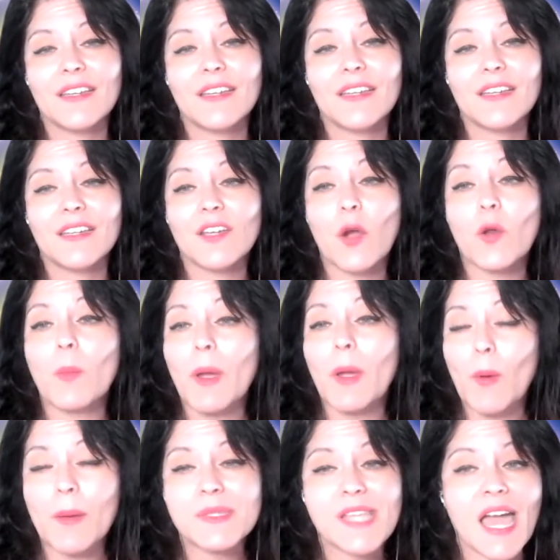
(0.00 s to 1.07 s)
Go to my
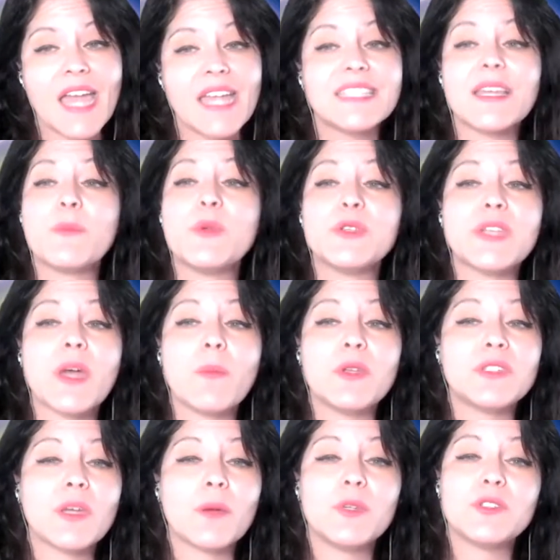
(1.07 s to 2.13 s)
website,
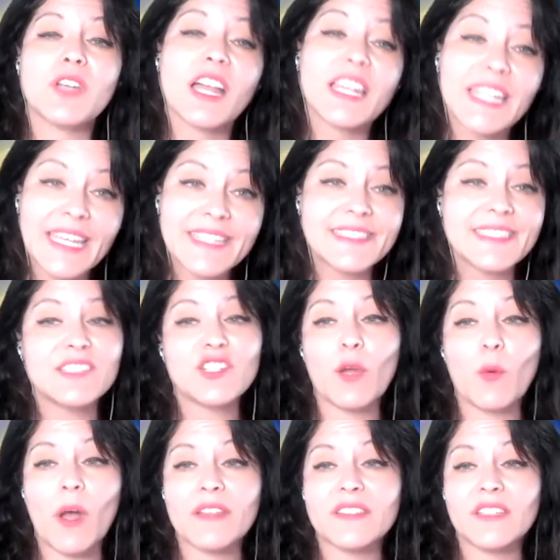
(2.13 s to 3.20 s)

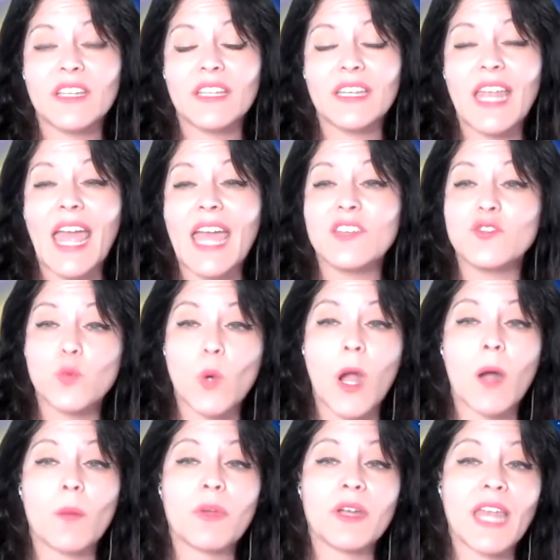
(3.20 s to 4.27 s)
www.laceyjwatson, and
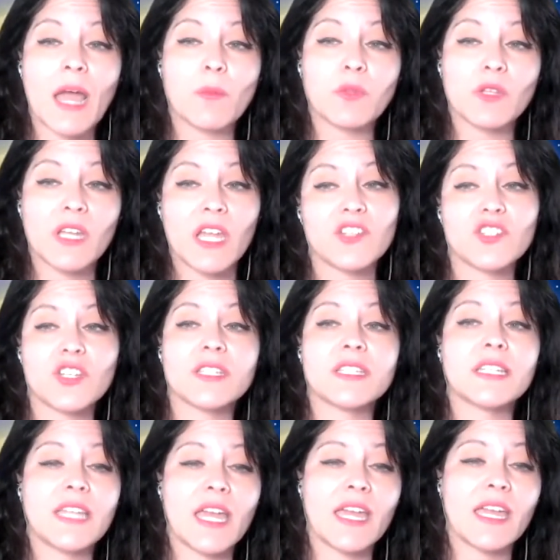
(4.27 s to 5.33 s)
drop an application
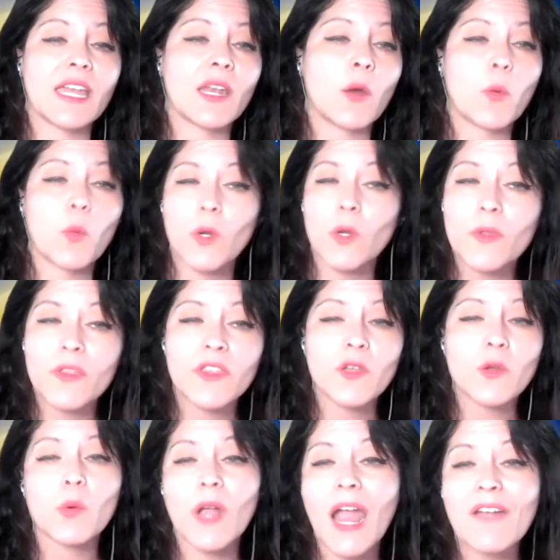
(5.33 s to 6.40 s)
today. And I'll work with you
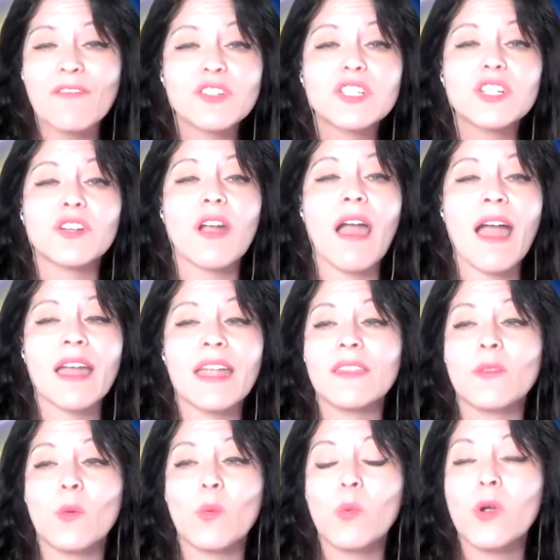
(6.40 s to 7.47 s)
wherever you're at in
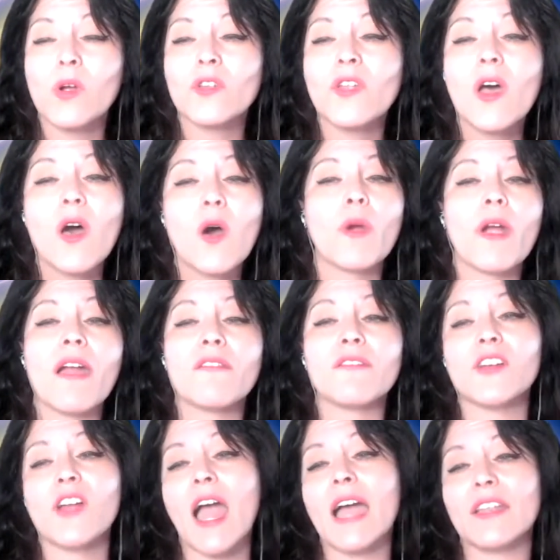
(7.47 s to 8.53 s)
the world, wherever
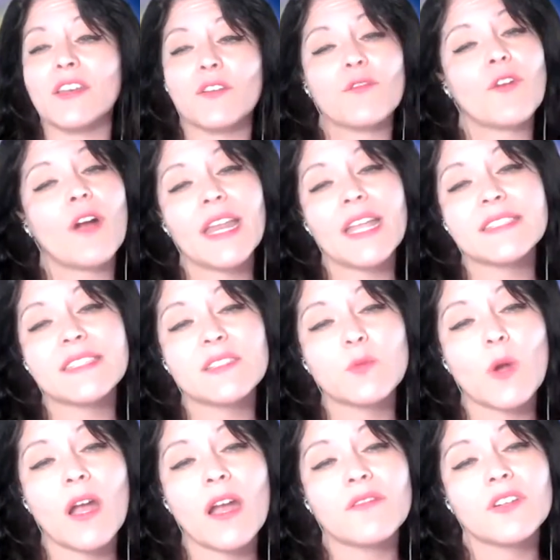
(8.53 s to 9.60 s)
you're at in your finances,
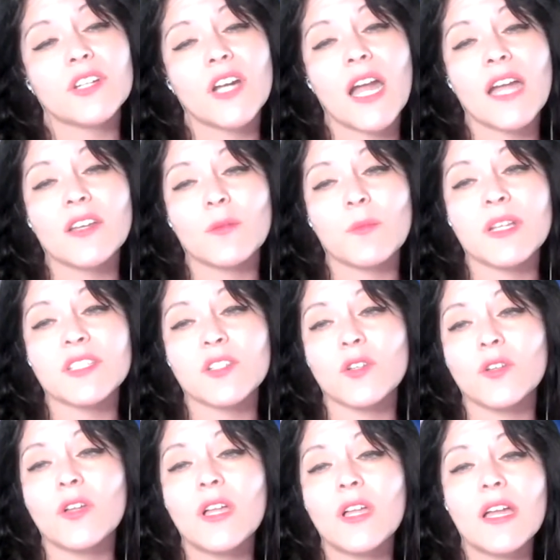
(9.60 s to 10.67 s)
wherever you're at in your
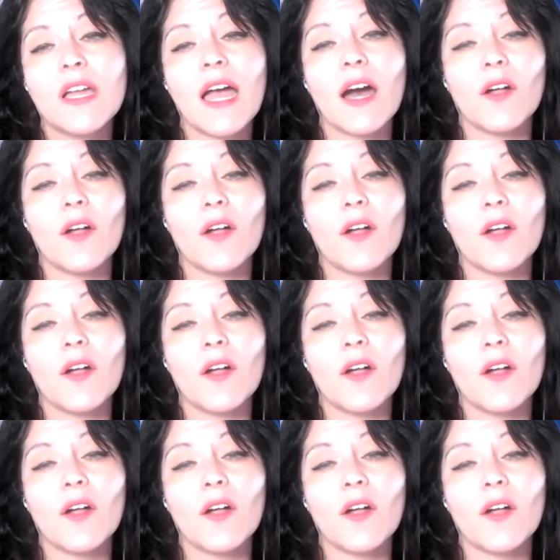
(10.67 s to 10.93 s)
mental health